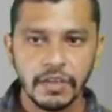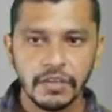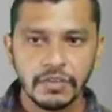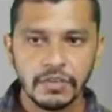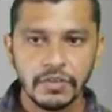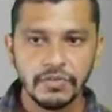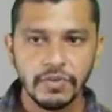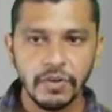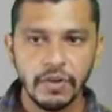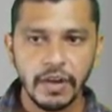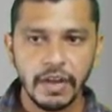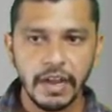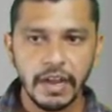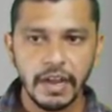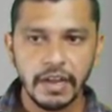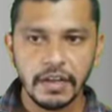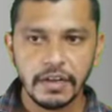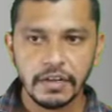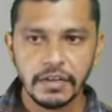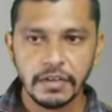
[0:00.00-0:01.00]
So for
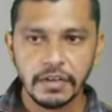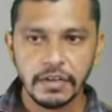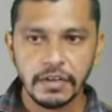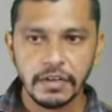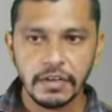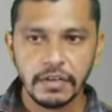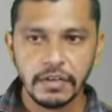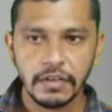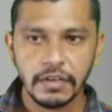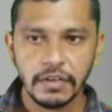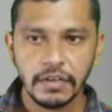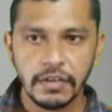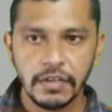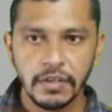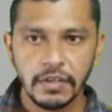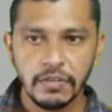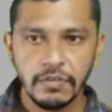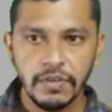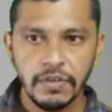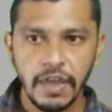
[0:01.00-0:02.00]
that
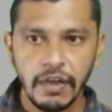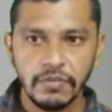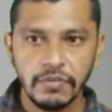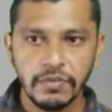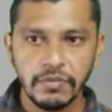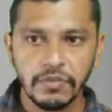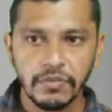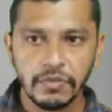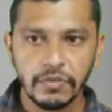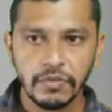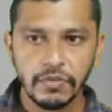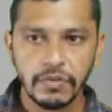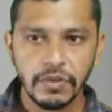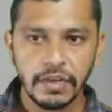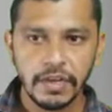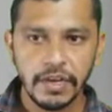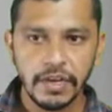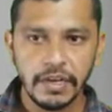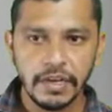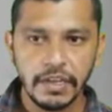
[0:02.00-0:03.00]
we have to
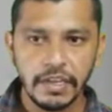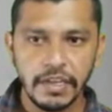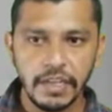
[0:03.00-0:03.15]
rotate